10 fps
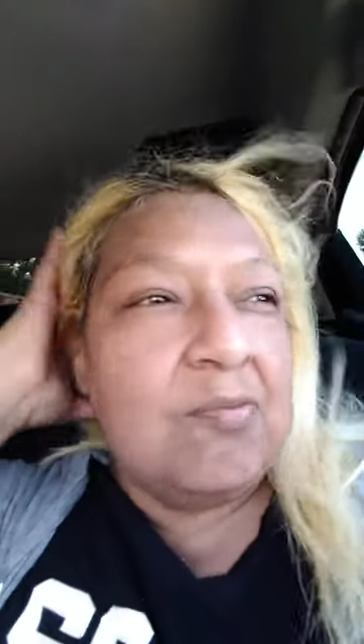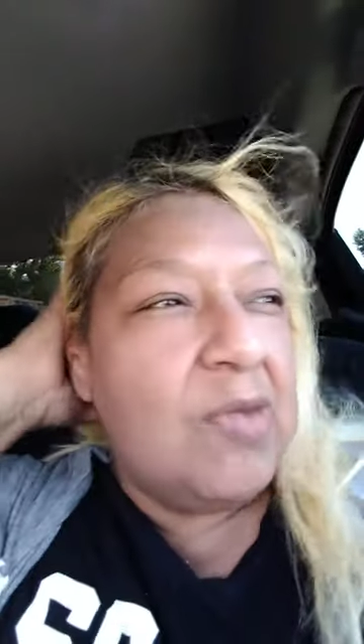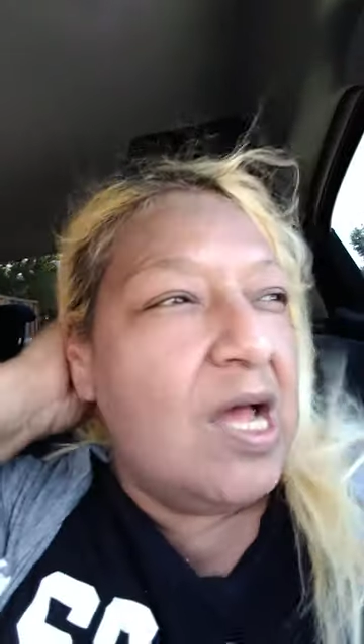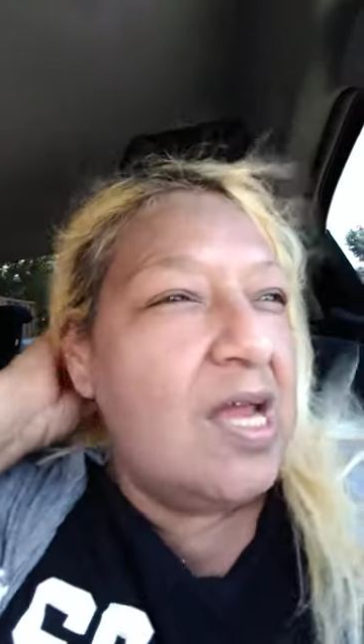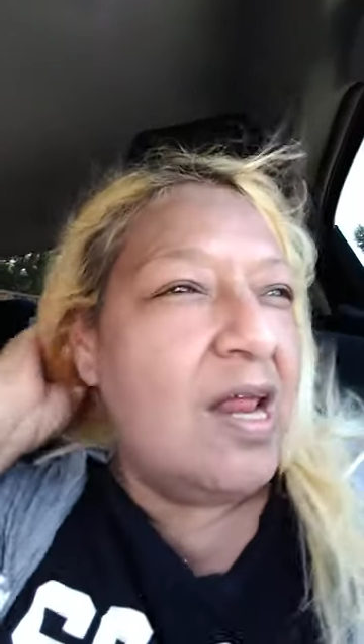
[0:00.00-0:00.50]

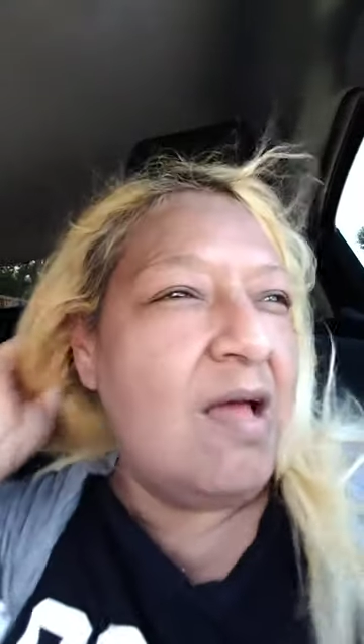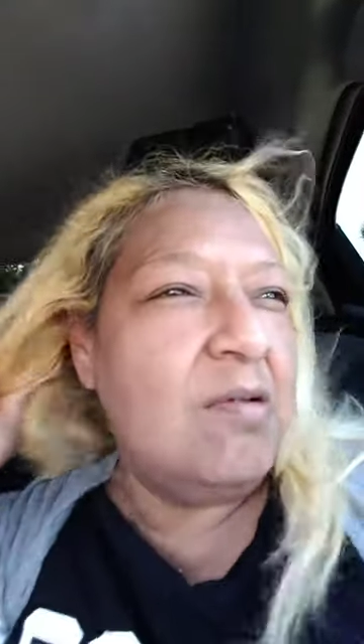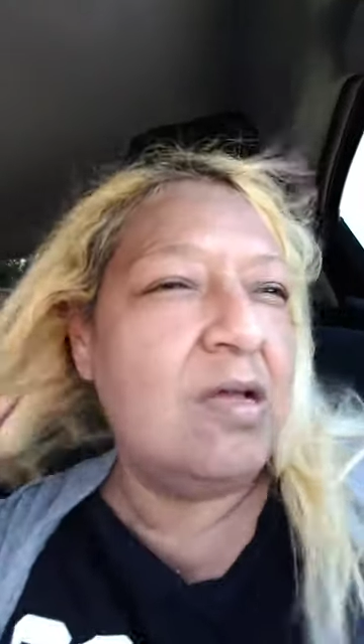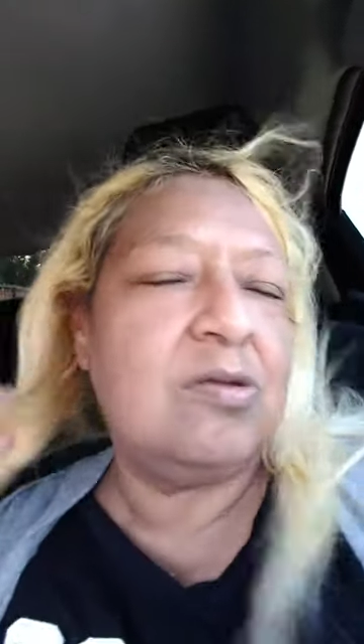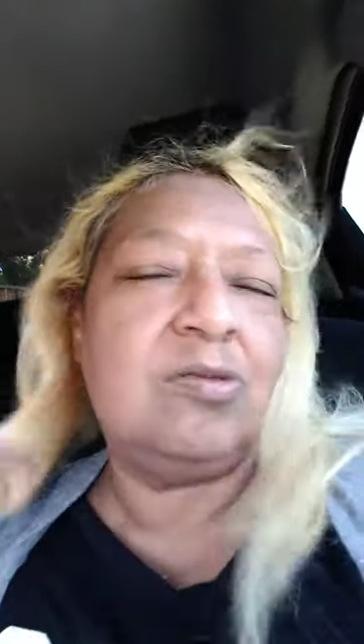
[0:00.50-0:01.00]
But
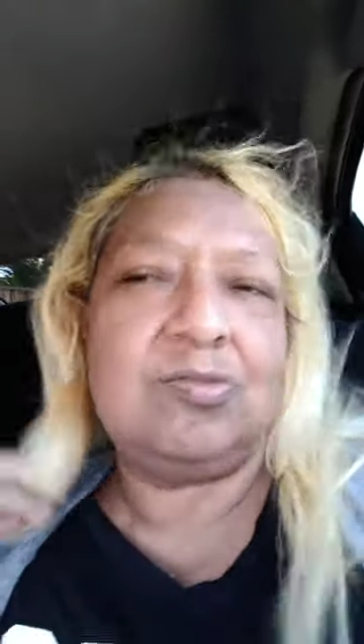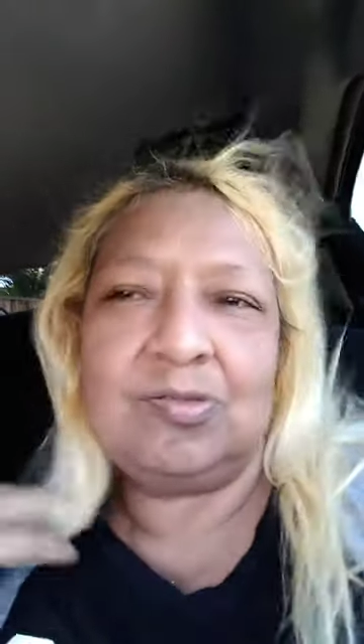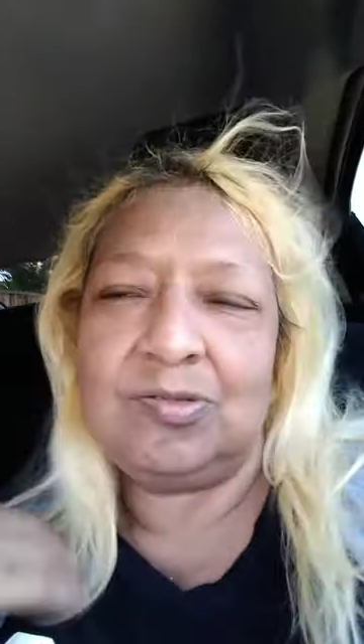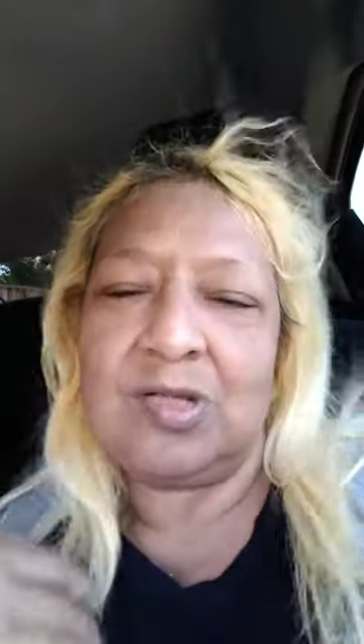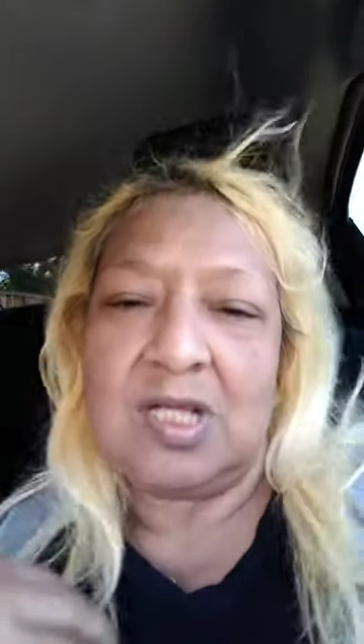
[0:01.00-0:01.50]
I'm...
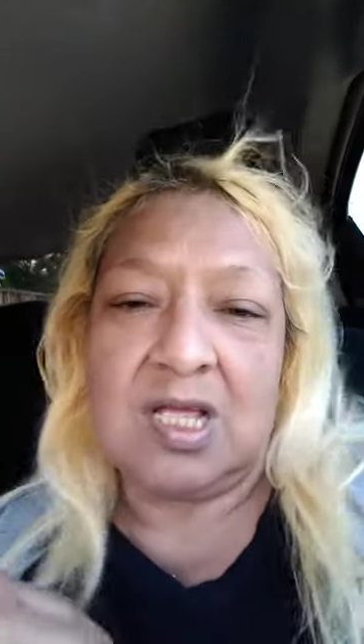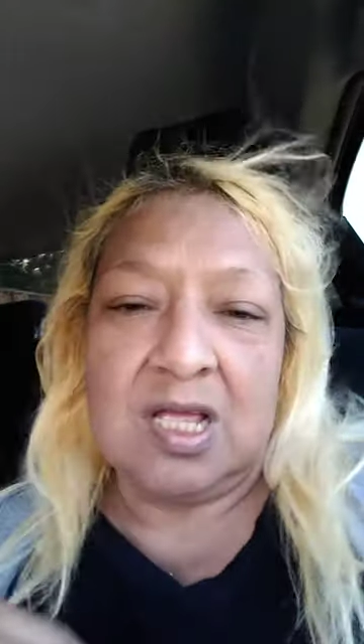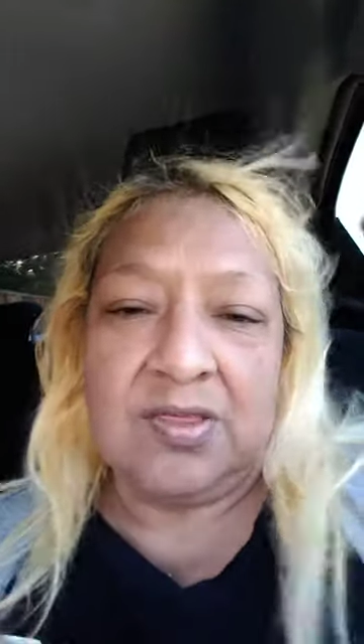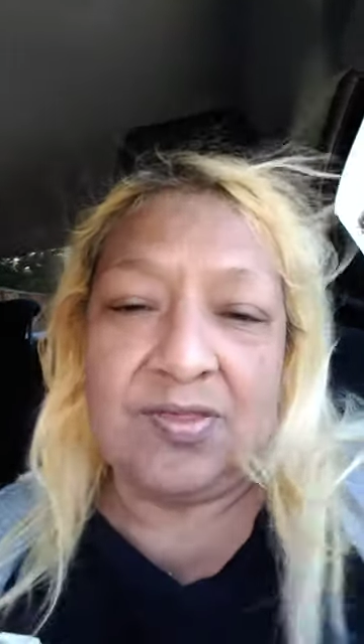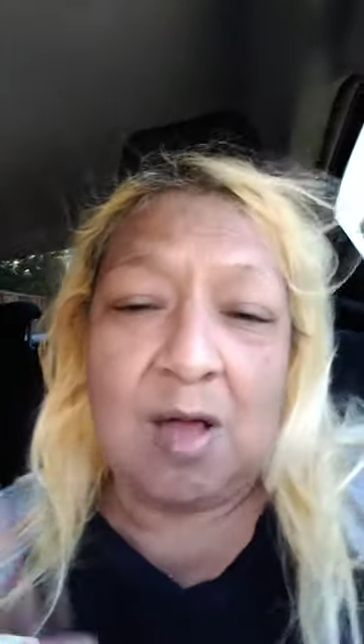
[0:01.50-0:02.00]

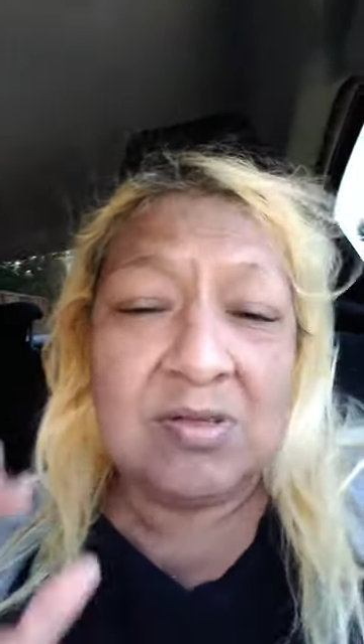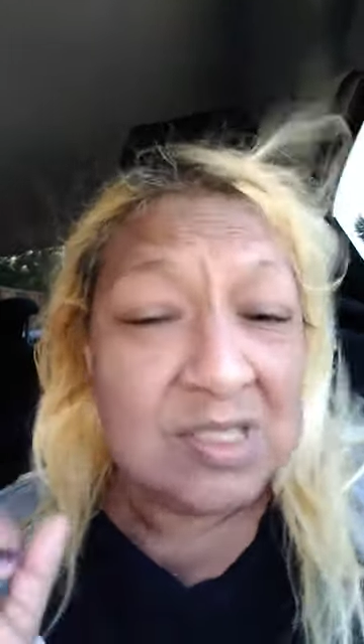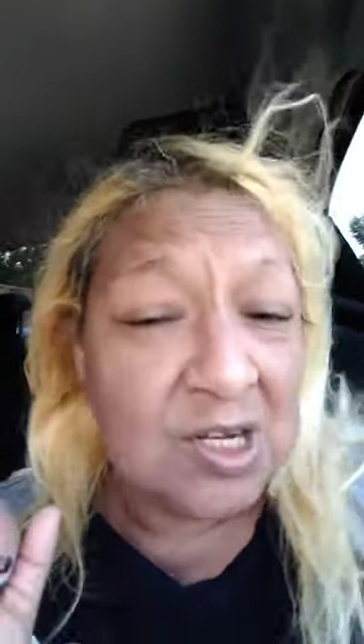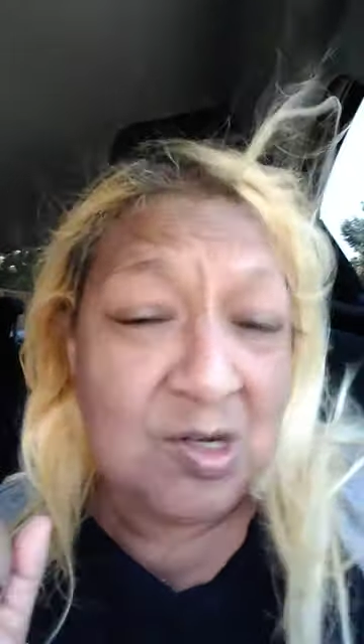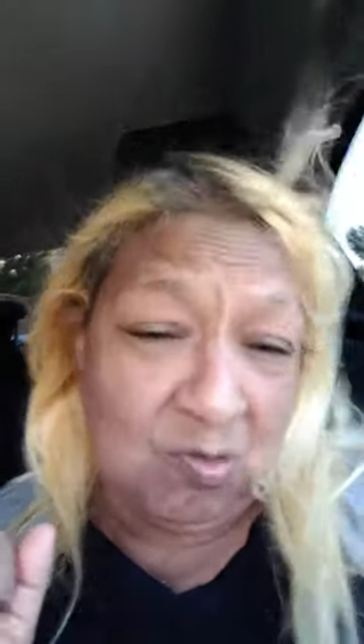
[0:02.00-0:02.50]
That was
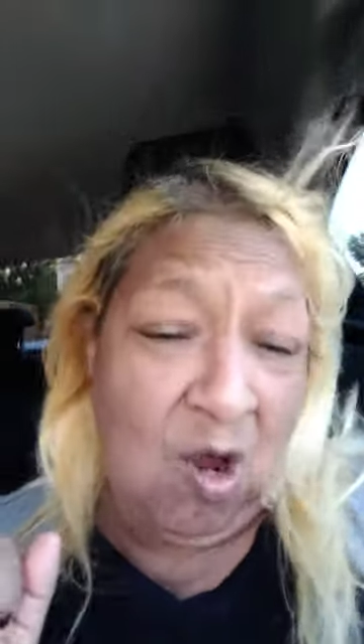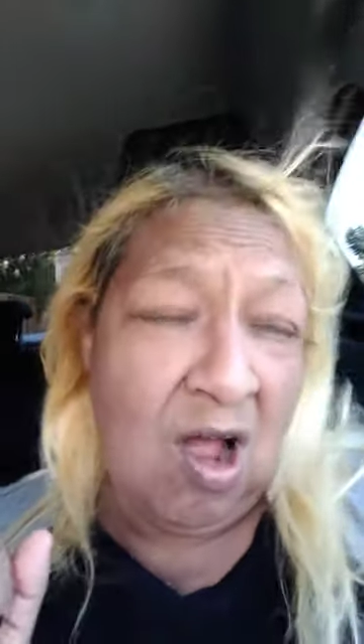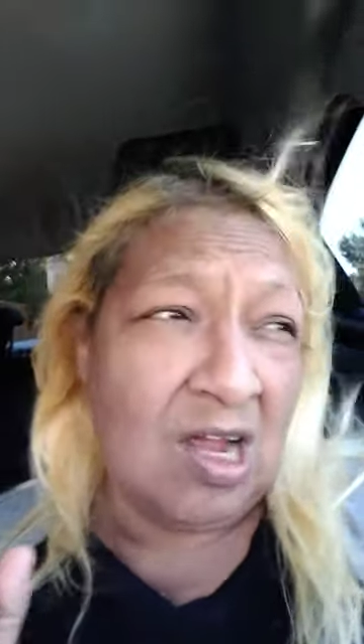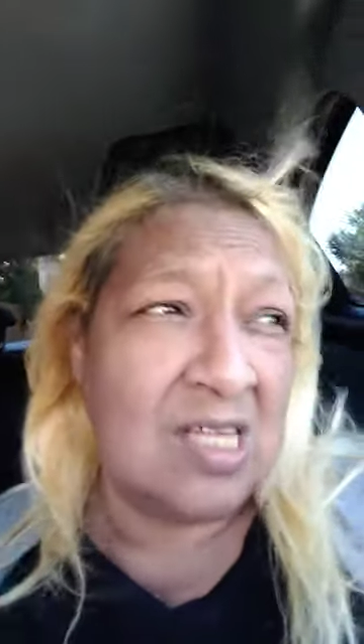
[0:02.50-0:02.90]
a good walk,